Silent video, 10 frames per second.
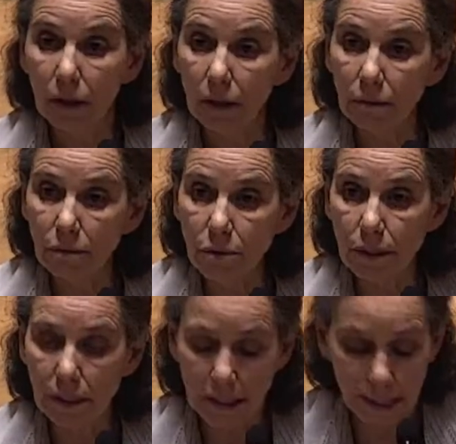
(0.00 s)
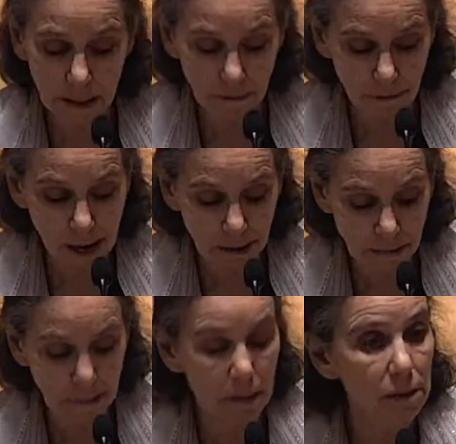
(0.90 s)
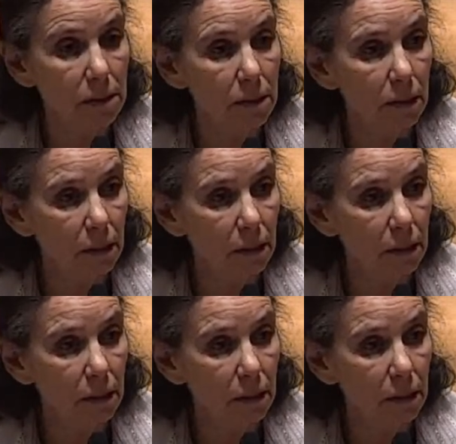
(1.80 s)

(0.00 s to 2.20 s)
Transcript: and ruins the environment.